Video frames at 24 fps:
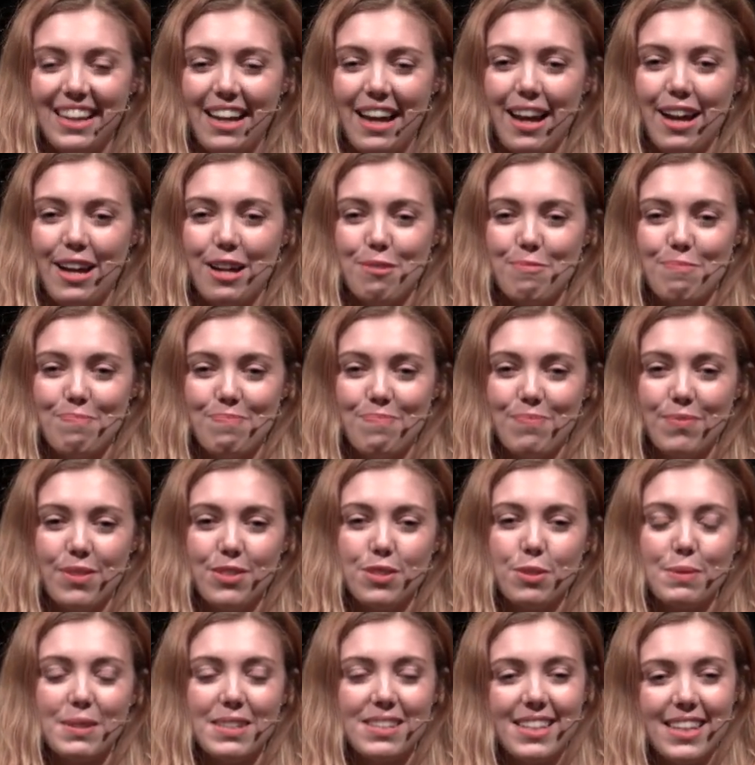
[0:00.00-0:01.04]
Um,
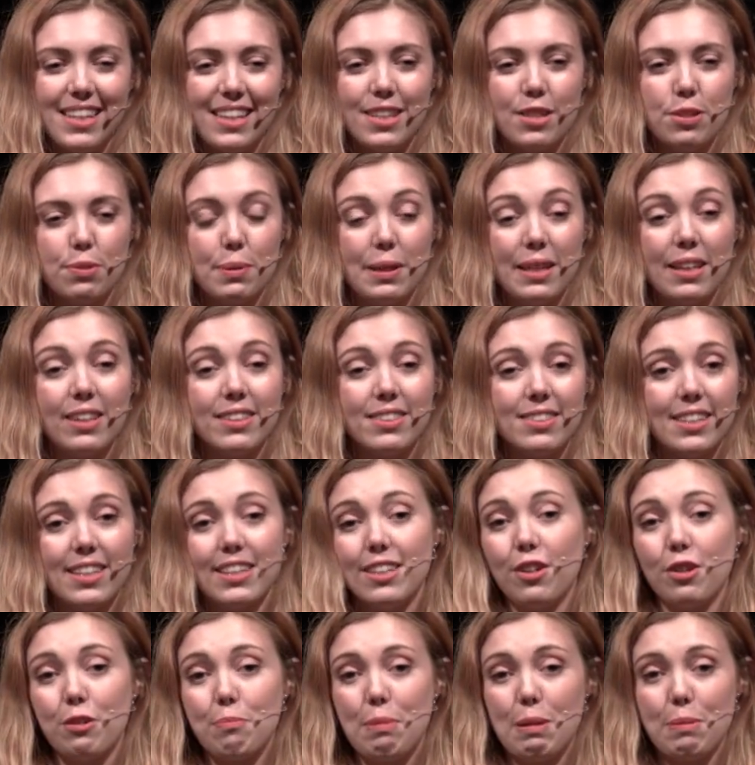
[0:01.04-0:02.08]
so we see, so we see a
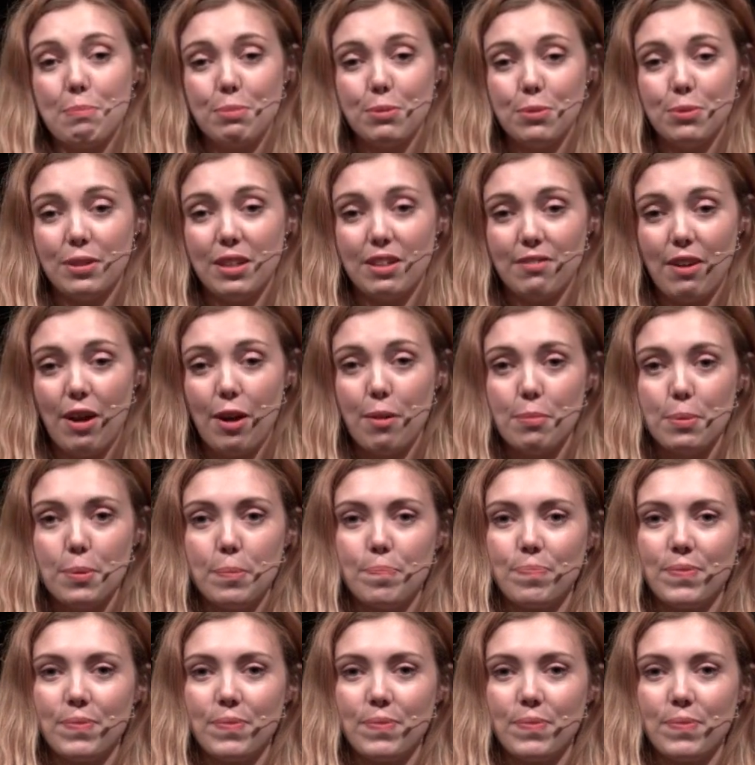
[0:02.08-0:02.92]
lot of people give up.